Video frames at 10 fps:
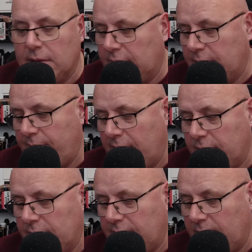is about
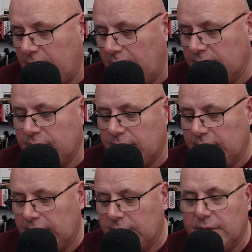the same as
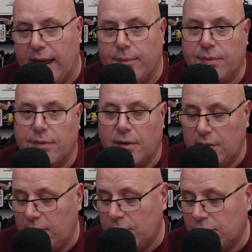the depth,
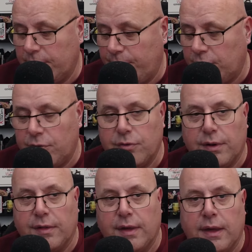or as the punch,
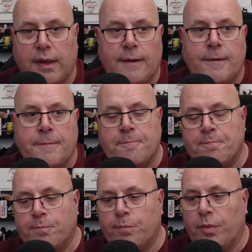should I say.
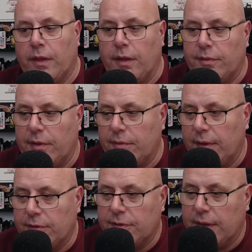So
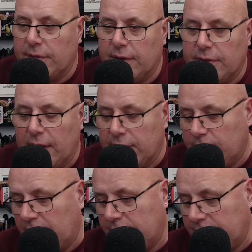that's exactly the
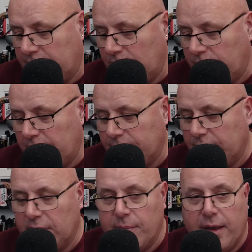way they've set it up. They're
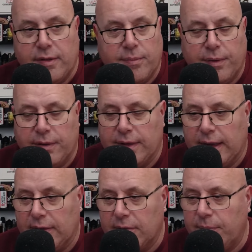absolutely amazing piece of
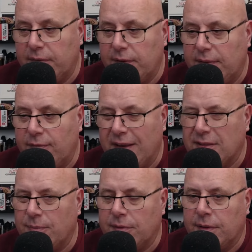kit. It's a bit of an
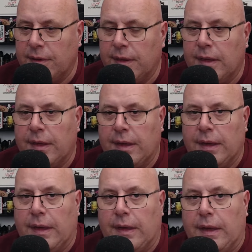investment,
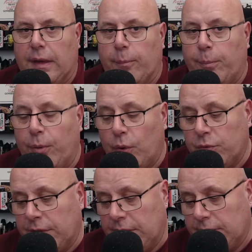but